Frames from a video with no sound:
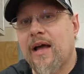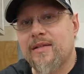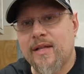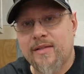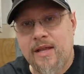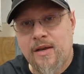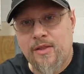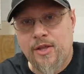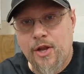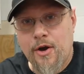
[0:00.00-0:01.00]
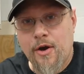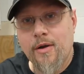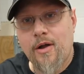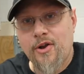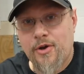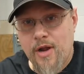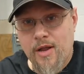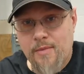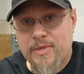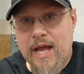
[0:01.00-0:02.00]
at the end of the year on your
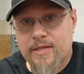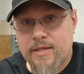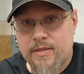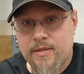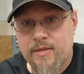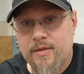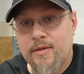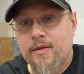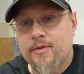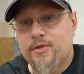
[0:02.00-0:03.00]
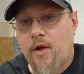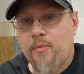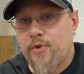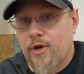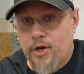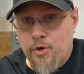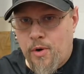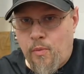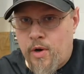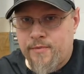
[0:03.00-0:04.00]
income taxes. So they're going to do
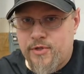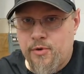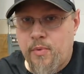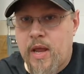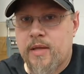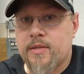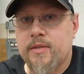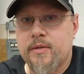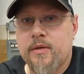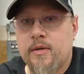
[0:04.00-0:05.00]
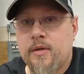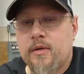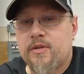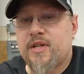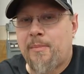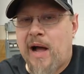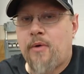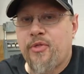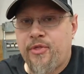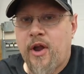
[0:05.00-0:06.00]
it one of two ways.
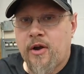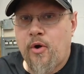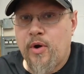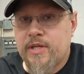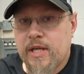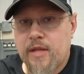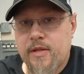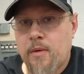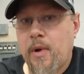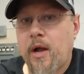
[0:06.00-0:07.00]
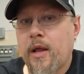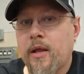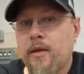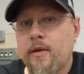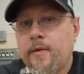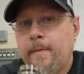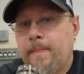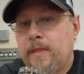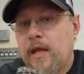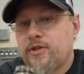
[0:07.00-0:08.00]
somehow they're going to get their money.
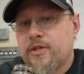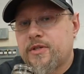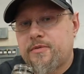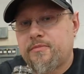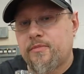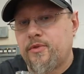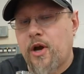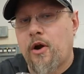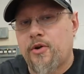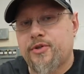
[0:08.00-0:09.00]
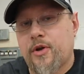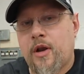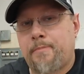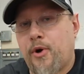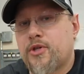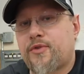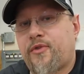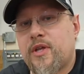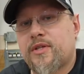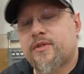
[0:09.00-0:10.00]
They're also going to push
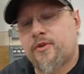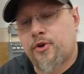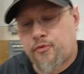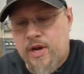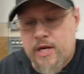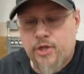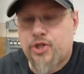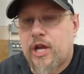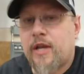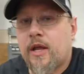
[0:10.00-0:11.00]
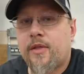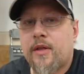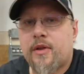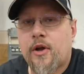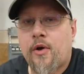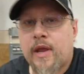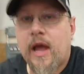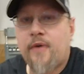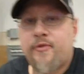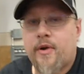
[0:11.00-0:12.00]
for this green agenda that they're going
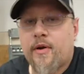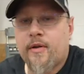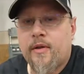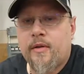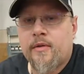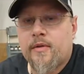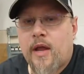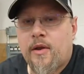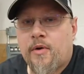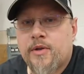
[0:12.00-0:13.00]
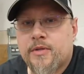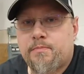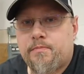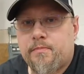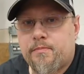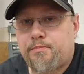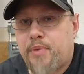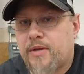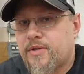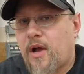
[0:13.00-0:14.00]
after. I know I just
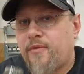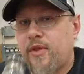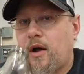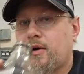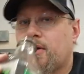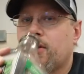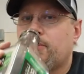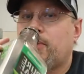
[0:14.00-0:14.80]
pissed off the algorithm, but